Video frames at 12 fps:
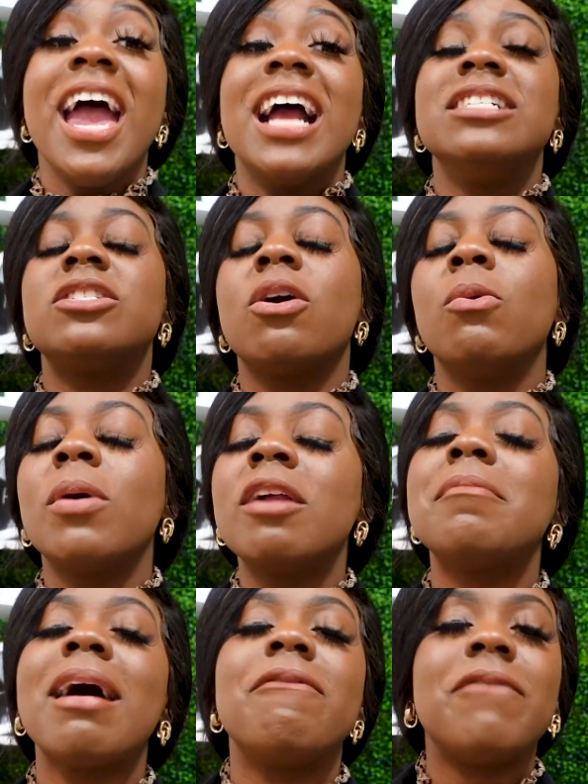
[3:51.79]
And so one
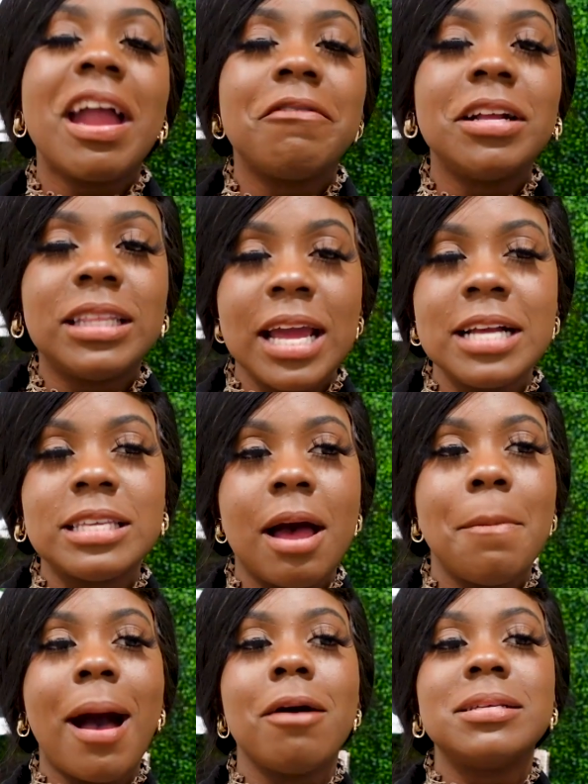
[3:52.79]
of my favorite things
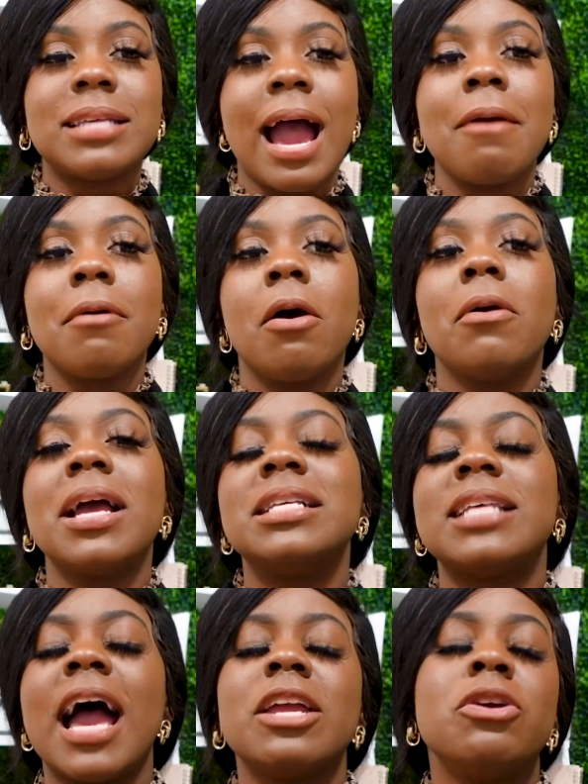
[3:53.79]
about Xyro
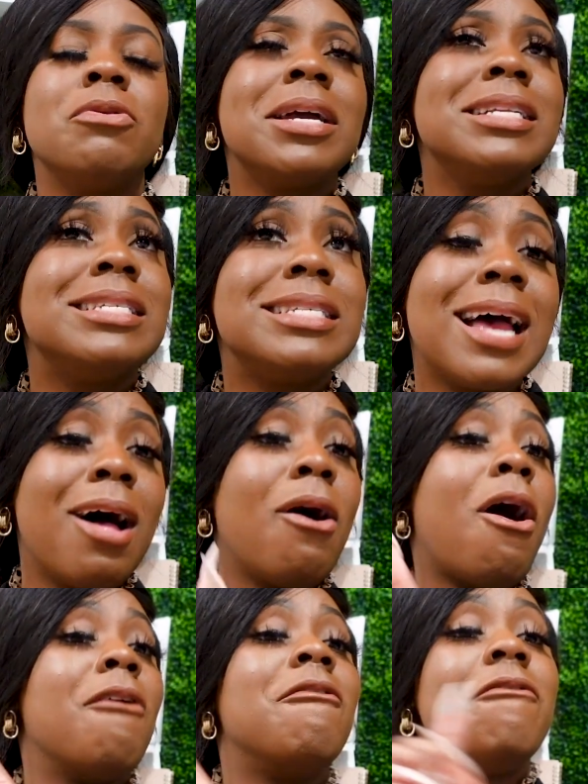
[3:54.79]
is that you can sell
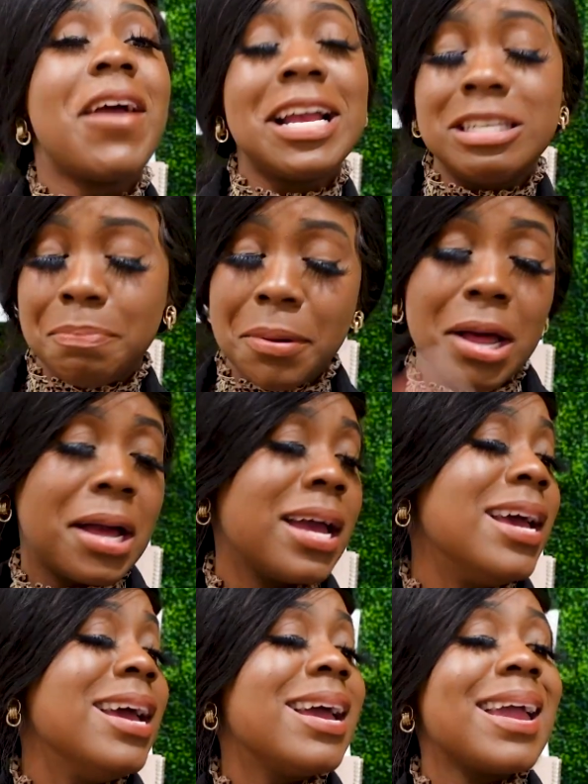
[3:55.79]
on Facebook,
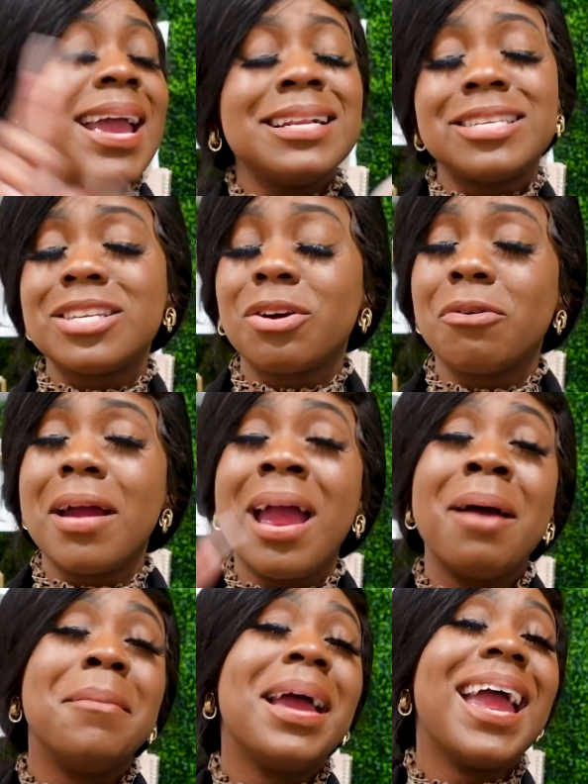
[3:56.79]

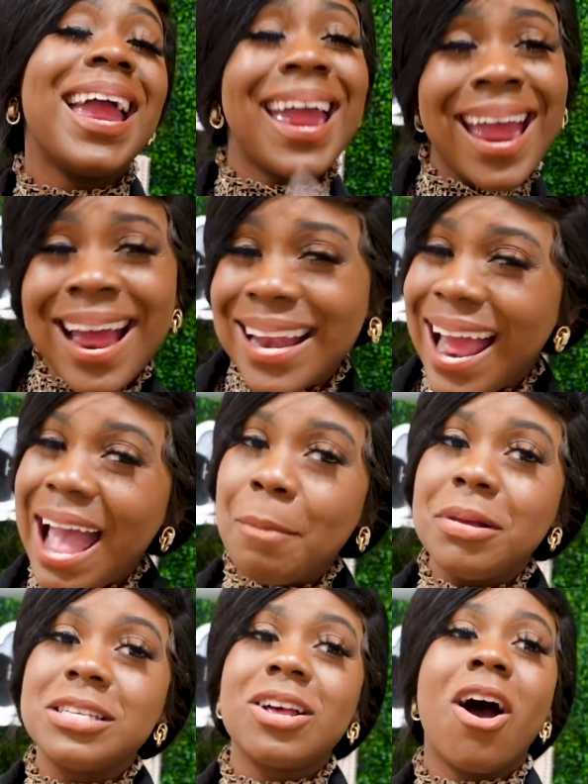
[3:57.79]
Instagram, and
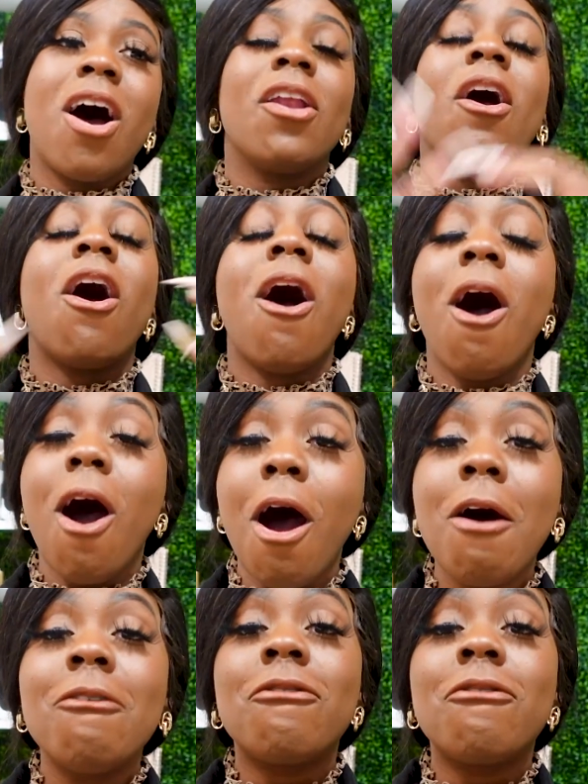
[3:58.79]
Amazon, all